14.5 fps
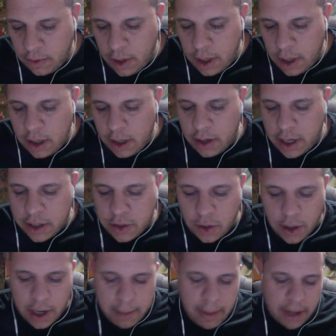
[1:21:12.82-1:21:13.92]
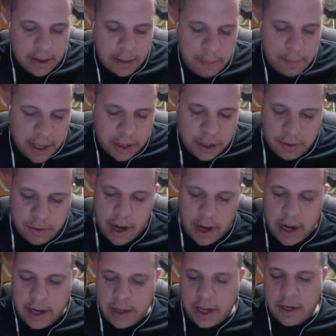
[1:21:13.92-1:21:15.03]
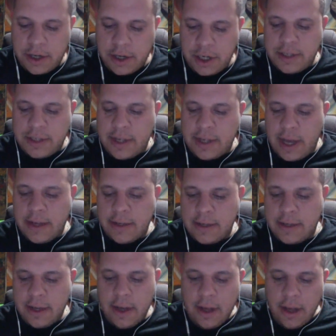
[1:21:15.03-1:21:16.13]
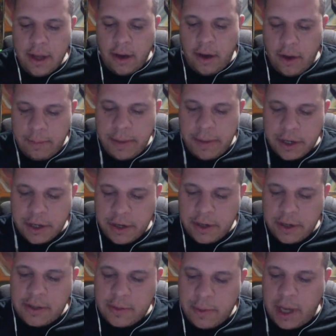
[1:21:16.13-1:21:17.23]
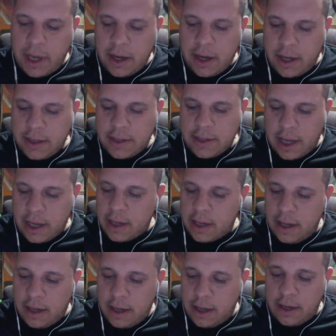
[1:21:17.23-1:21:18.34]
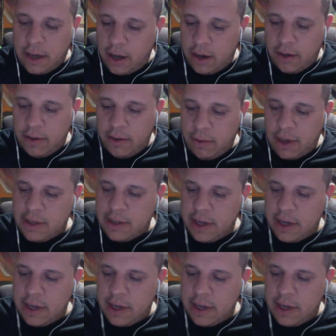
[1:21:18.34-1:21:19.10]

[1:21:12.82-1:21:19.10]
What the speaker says: you know, they're talking about the picture, right? And she says, oh, the picture's sweet. And he's like, no, it wasn't.